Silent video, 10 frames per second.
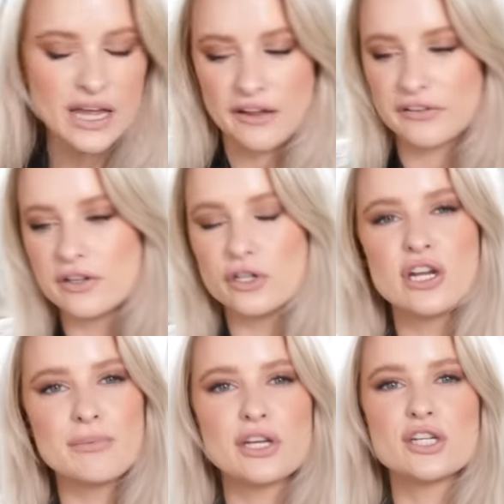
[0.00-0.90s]
But yes,
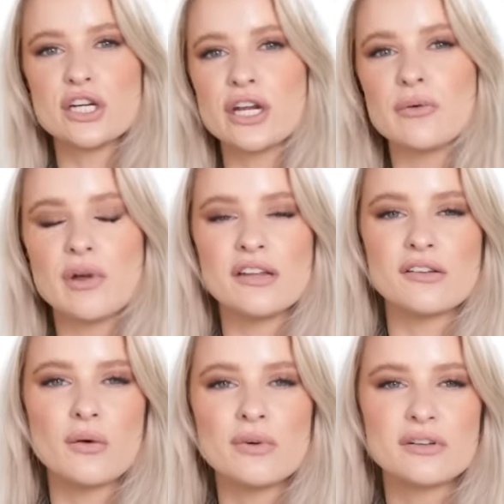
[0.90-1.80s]
Jimmy Choo is
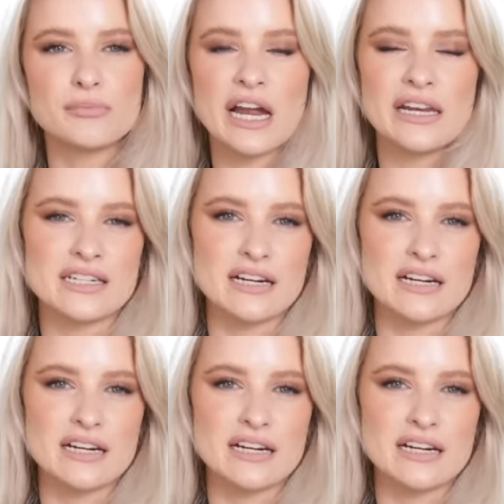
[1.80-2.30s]
always a brand